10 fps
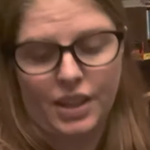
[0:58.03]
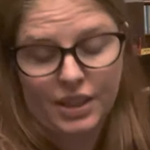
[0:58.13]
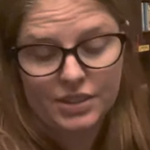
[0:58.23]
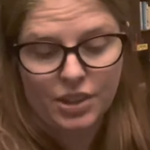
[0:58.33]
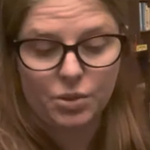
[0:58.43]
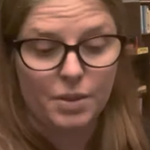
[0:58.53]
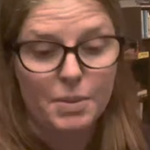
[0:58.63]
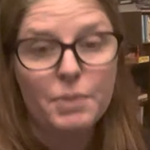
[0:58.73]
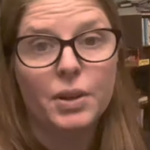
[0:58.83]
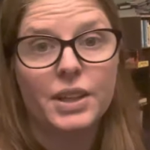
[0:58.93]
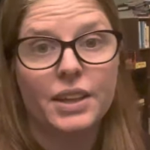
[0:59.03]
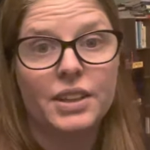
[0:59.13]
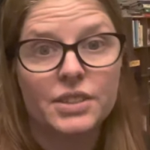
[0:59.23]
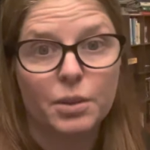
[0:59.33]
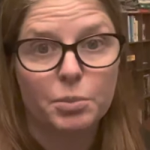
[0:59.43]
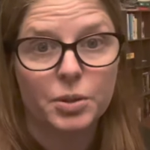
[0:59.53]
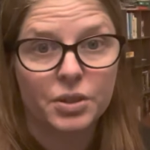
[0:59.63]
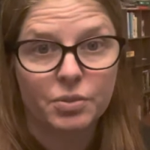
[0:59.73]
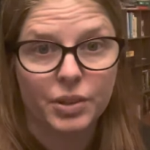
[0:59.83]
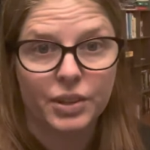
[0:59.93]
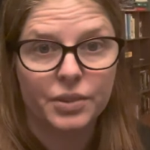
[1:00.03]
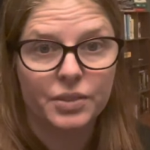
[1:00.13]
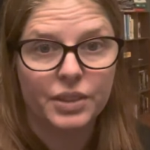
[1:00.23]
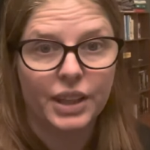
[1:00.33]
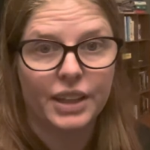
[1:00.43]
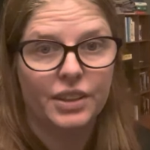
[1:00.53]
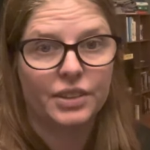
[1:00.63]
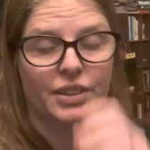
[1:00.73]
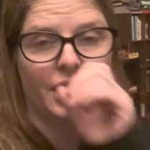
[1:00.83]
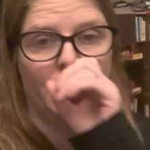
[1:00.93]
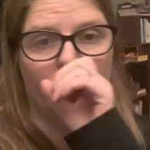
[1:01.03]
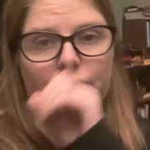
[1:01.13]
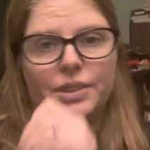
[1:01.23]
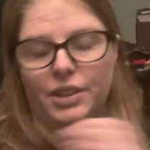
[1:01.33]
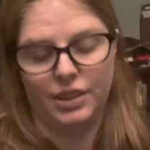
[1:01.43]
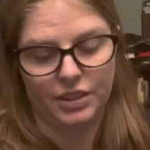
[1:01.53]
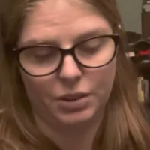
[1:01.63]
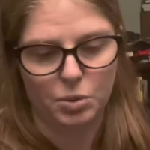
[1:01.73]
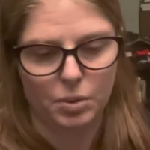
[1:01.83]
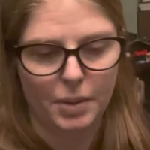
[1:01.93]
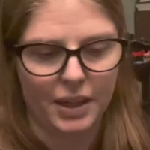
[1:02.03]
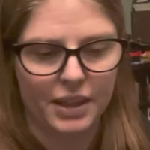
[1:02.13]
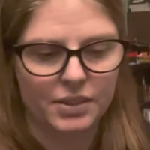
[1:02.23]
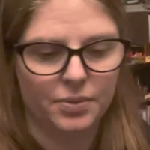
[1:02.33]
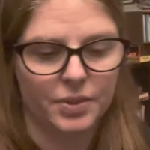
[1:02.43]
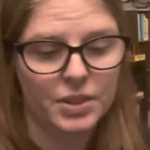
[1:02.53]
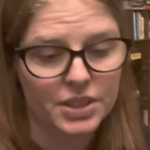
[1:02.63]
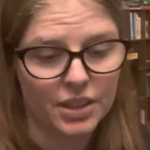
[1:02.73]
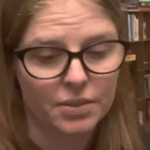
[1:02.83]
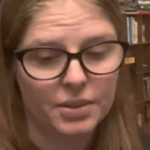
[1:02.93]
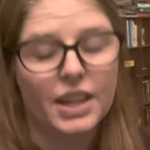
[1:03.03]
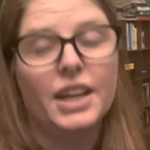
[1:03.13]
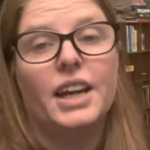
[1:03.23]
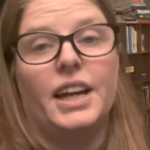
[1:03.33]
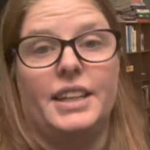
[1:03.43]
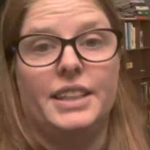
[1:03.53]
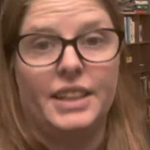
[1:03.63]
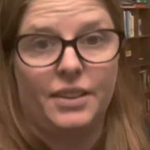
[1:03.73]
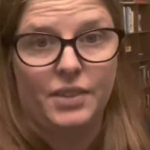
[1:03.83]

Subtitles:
So let me run down these numbers for you, and I'll kind of tell you a little more about it. So first off, I did have